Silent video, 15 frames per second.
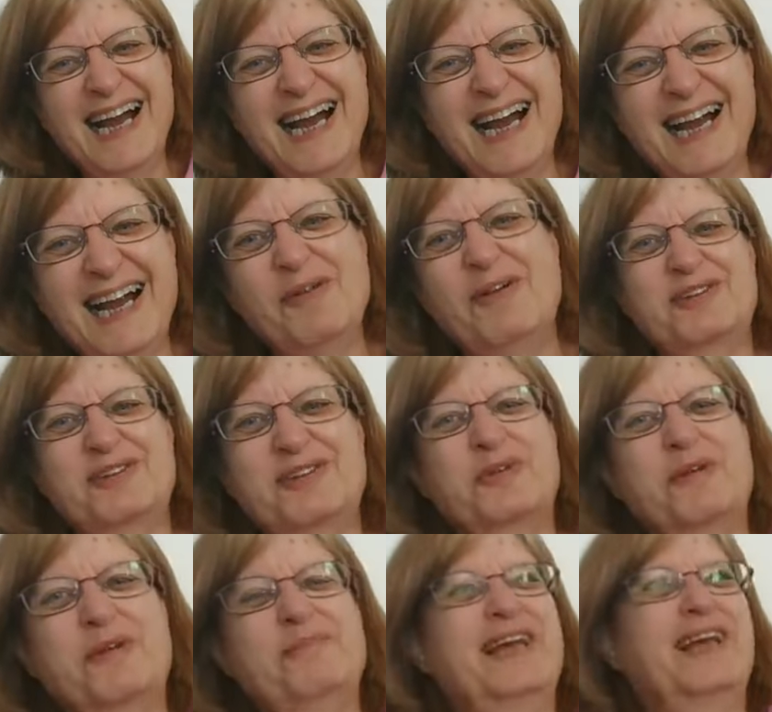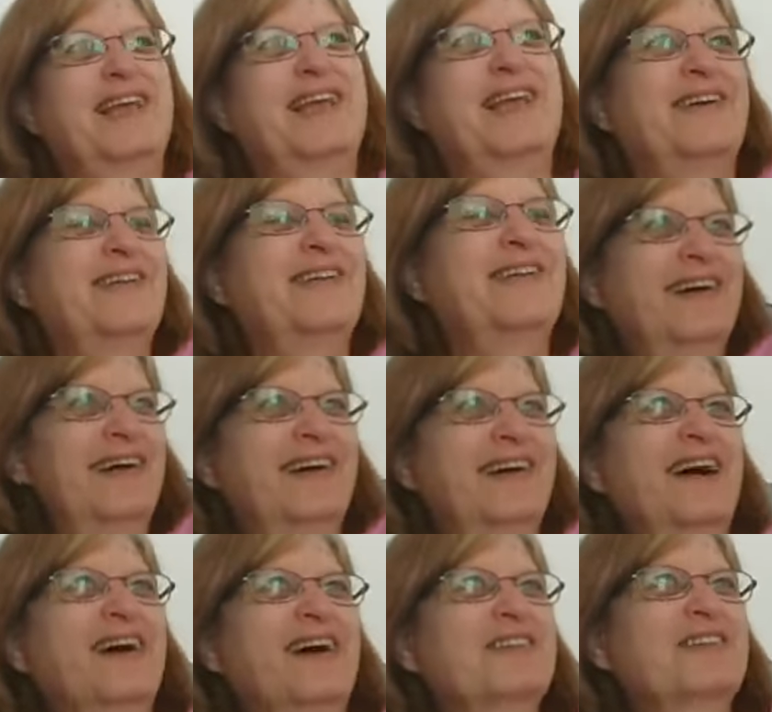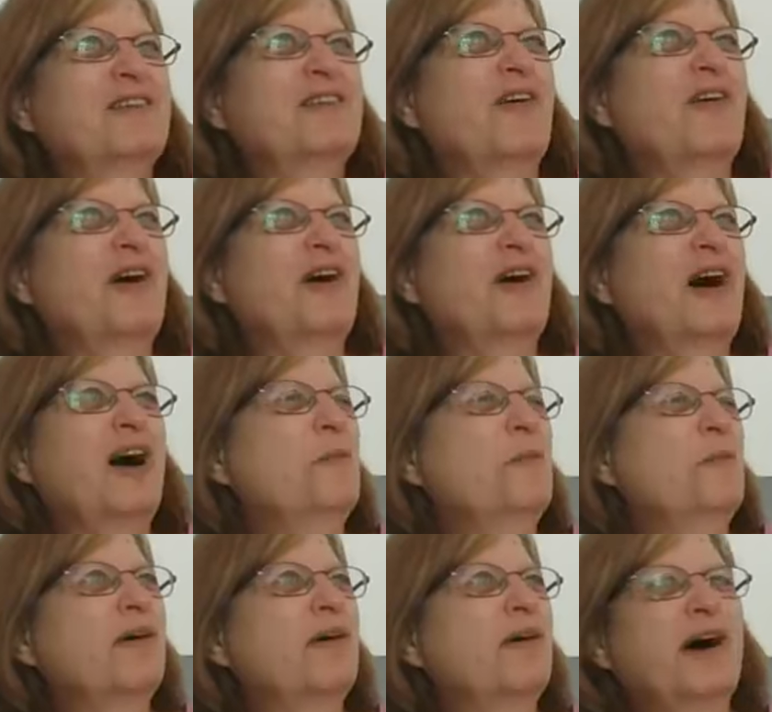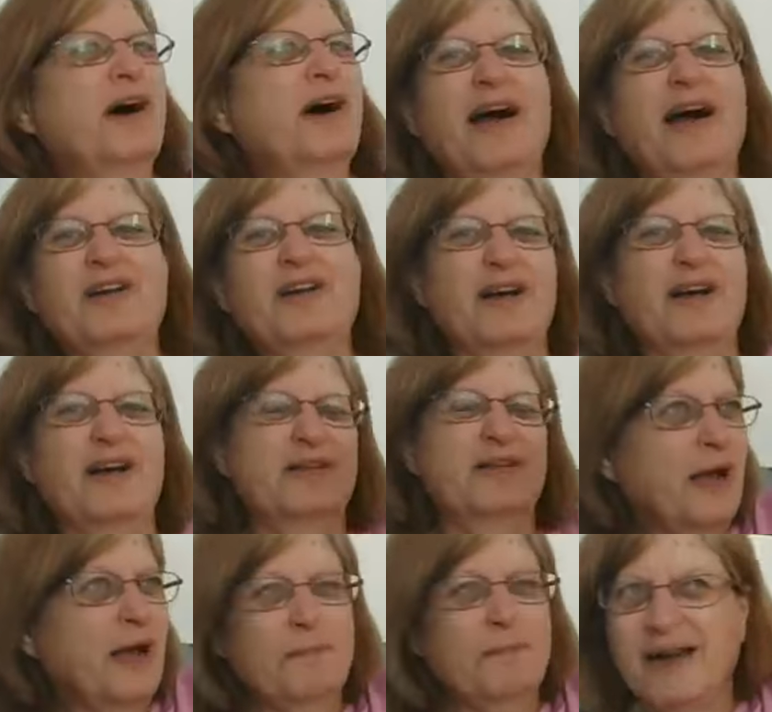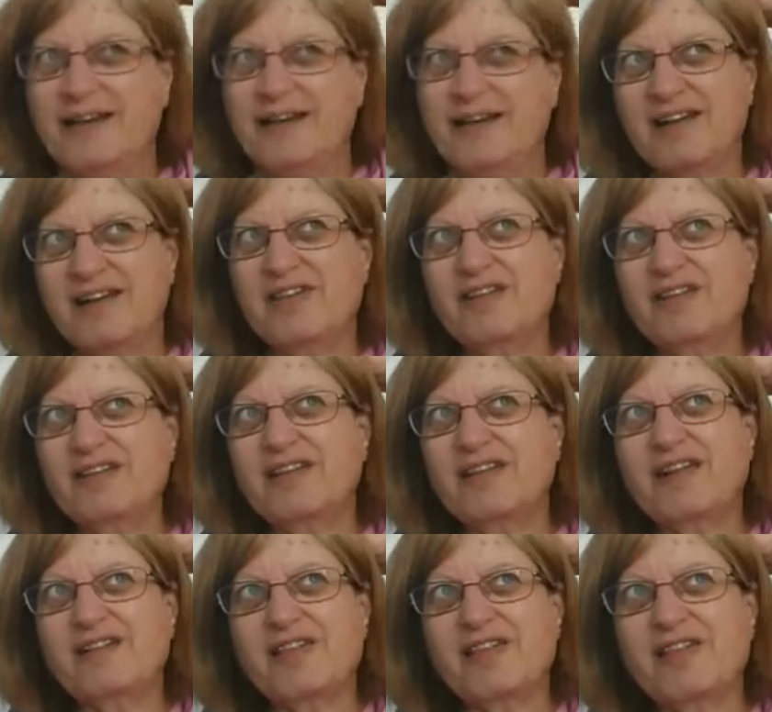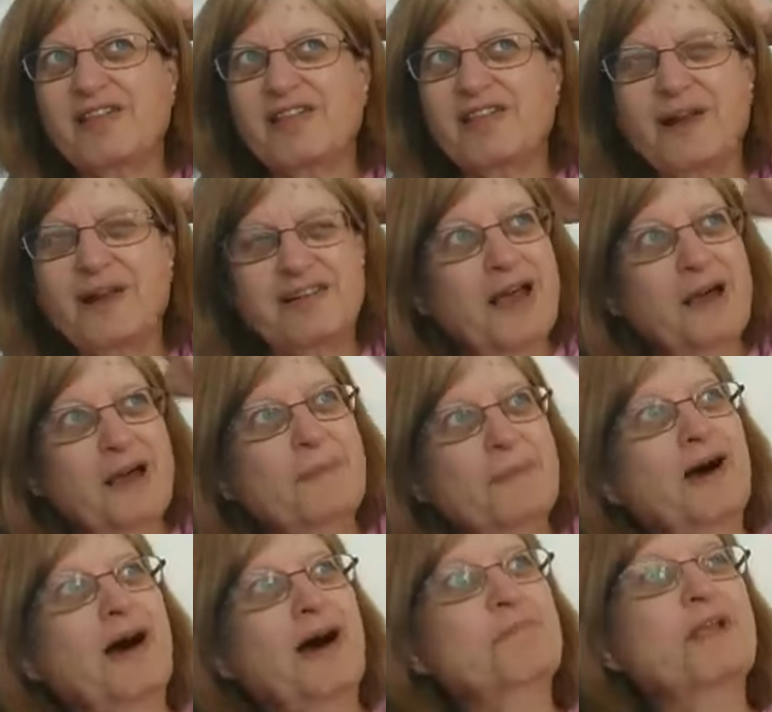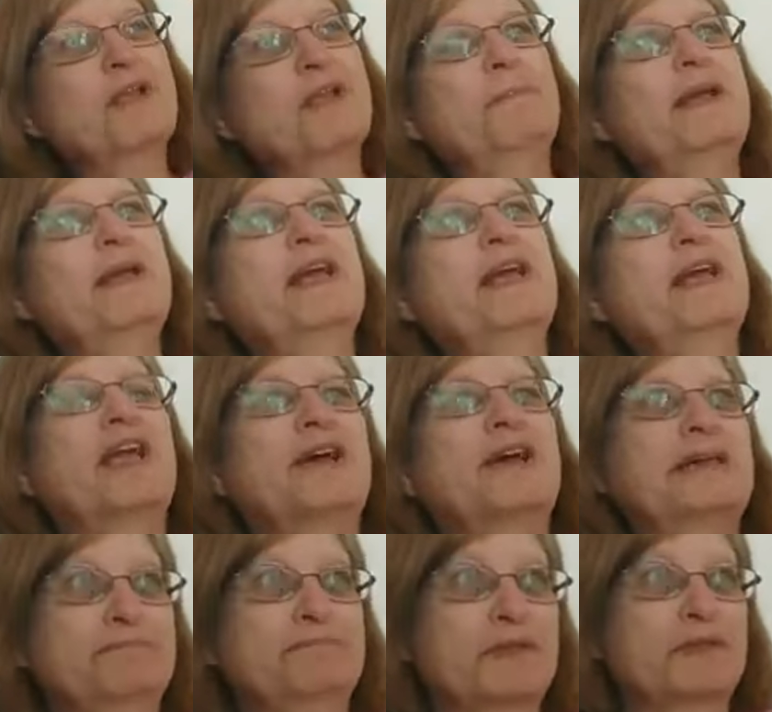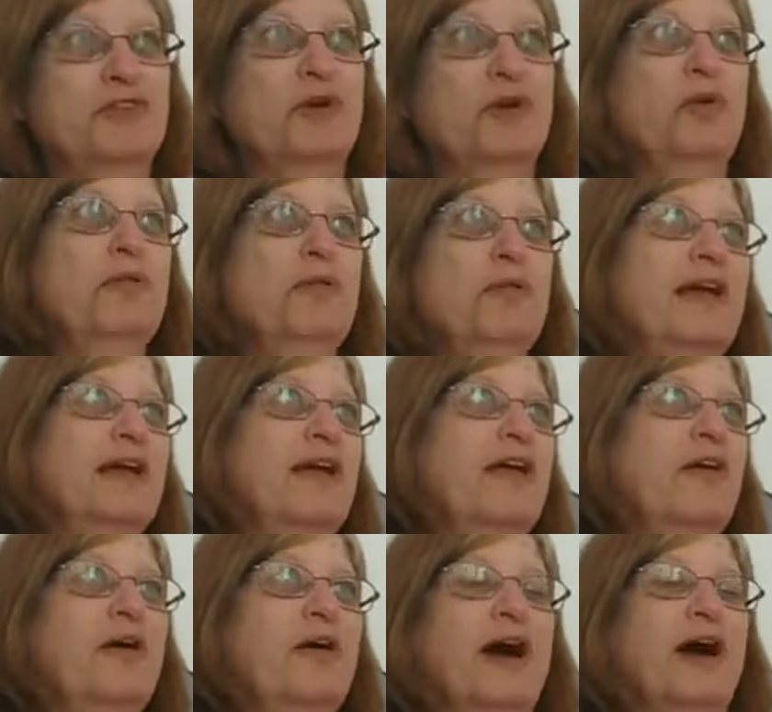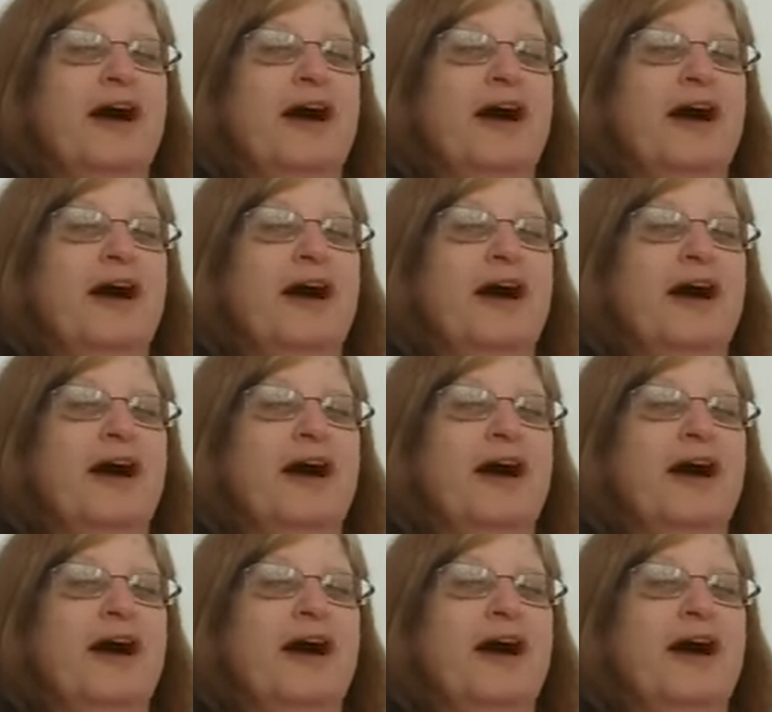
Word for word: but we just call him B and Q because it's not homeware. I, I don't know home base and stuff. There's there's other places, but um, you know, B and Q. So we call him the B and Q guy